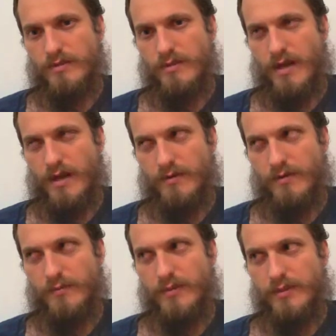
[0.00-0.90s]
our
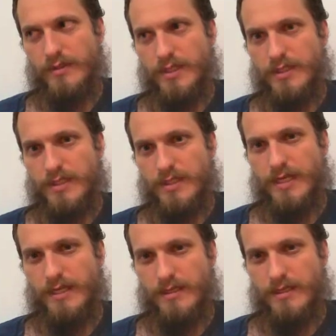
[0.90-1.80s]
ability to
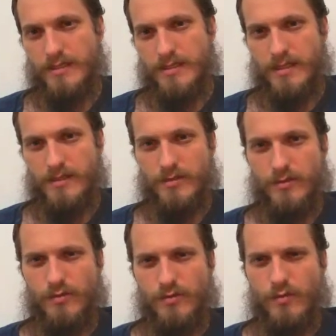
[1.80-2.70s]
get insight
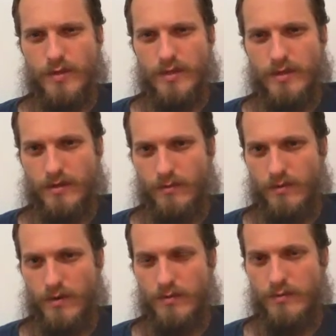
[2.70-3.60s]
into who we are and
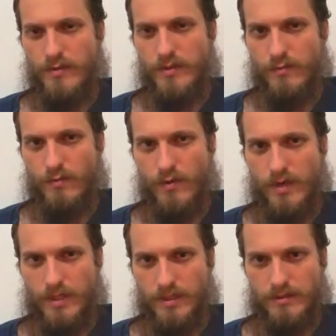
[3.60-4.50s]
what we really
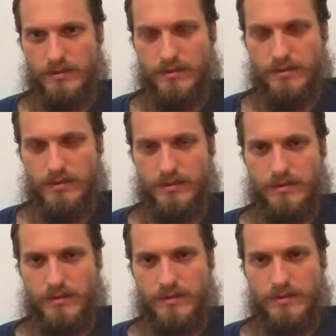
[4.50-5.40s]
want,
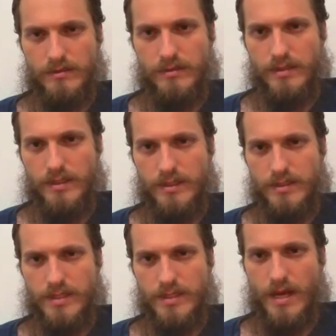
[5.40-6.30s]
it
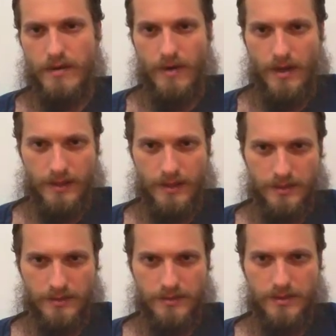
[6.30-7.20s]

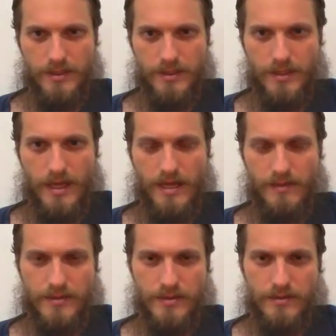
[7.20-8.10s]
skyrockets. It
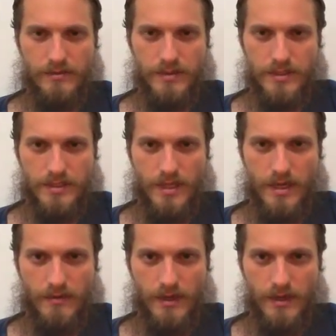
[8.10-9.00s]
absolutely
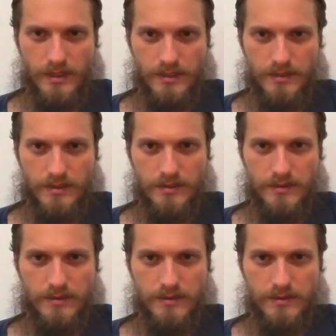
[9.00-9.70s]
skyrockets.